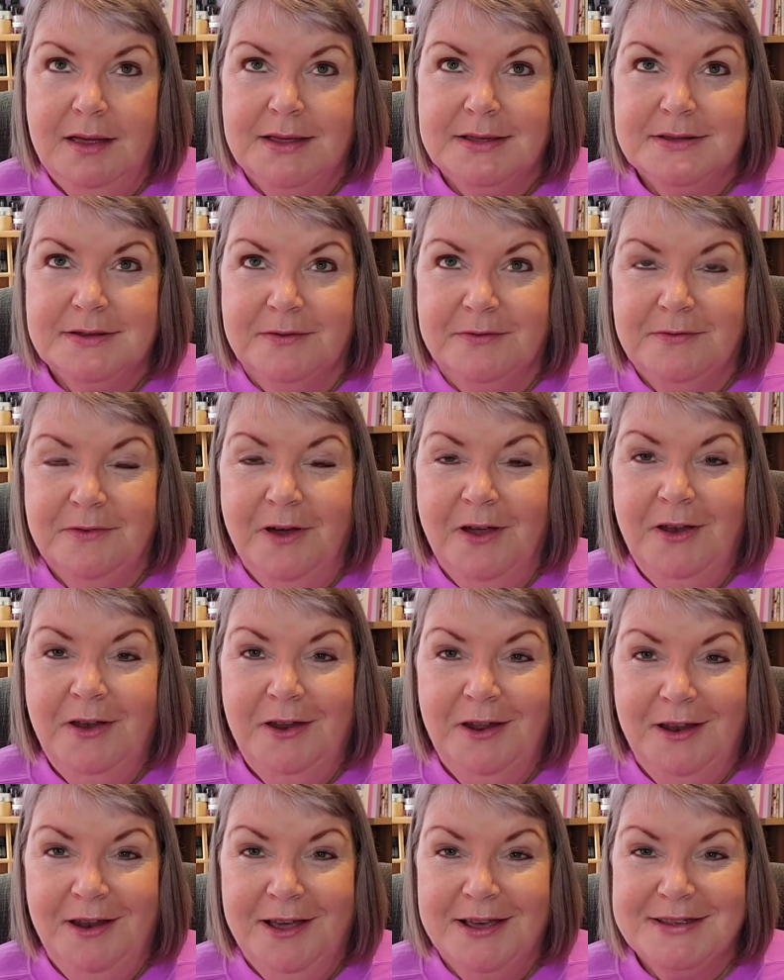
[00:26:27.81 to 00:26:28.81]
So
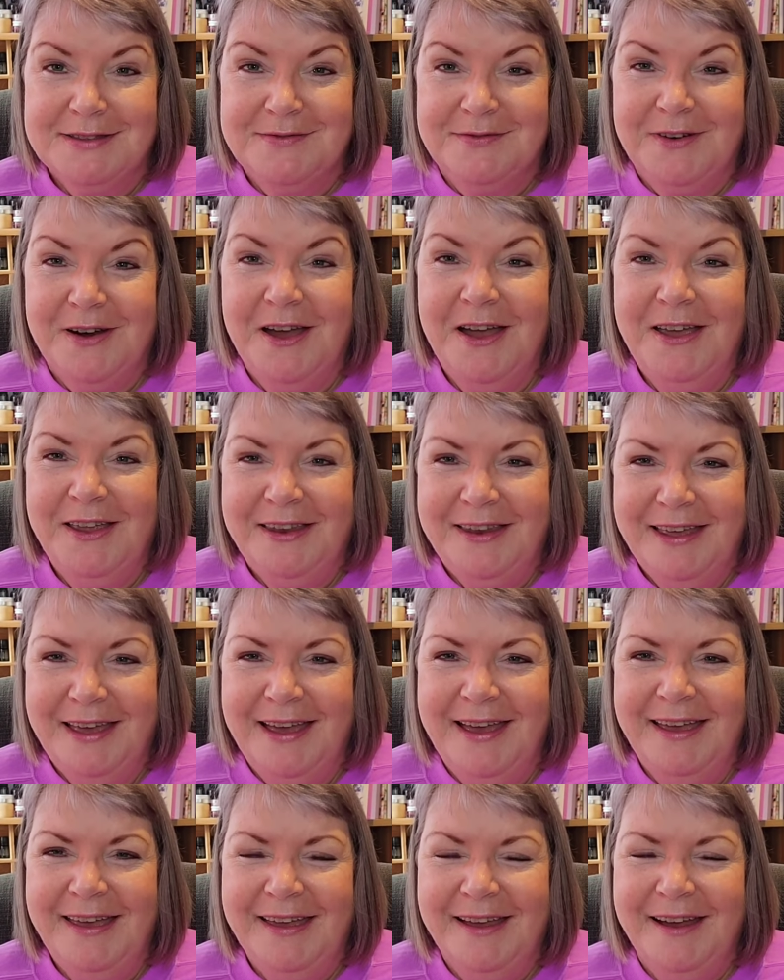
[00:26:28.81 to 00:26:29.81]
finally last
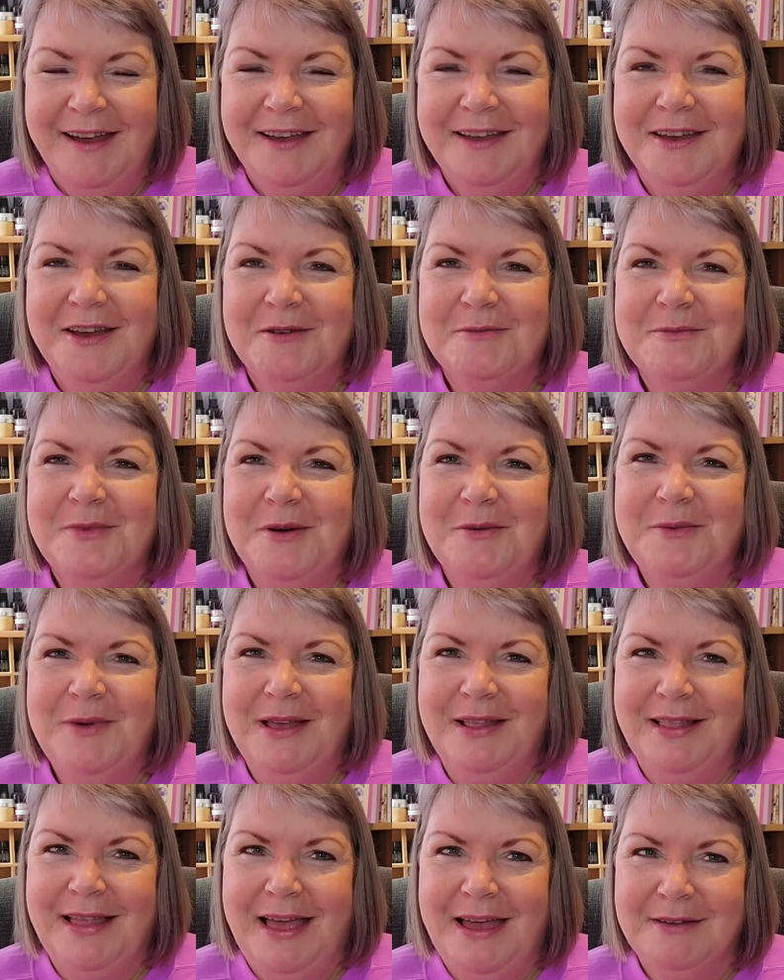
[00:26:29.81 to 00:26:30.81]
Friday, I got my
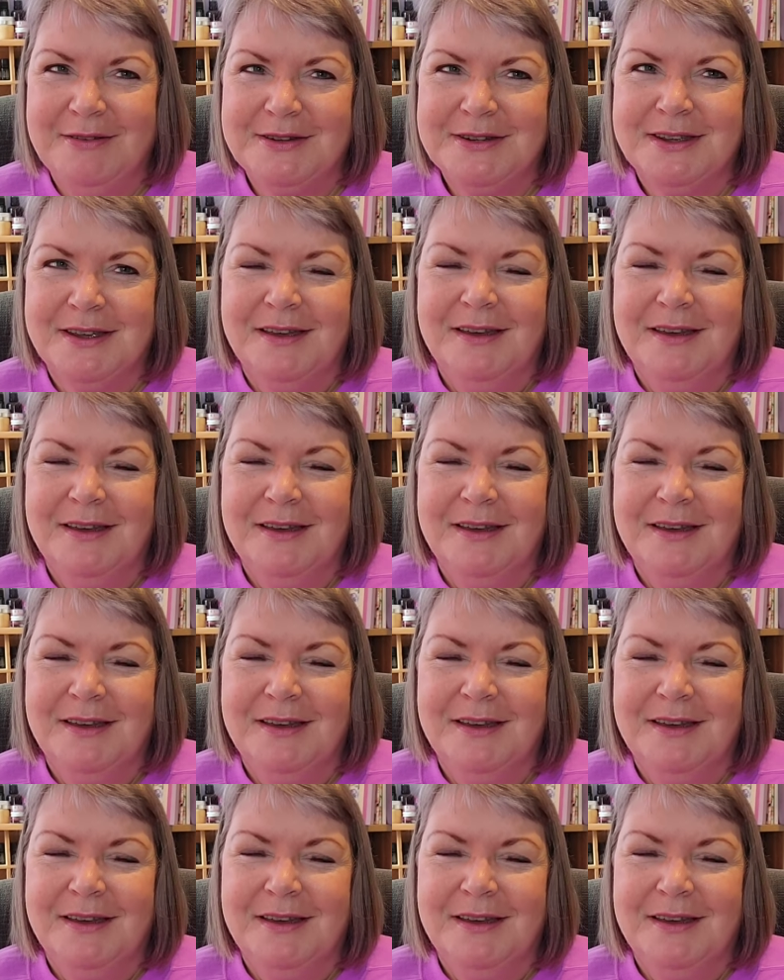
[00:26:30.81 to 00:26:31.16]
wheel out.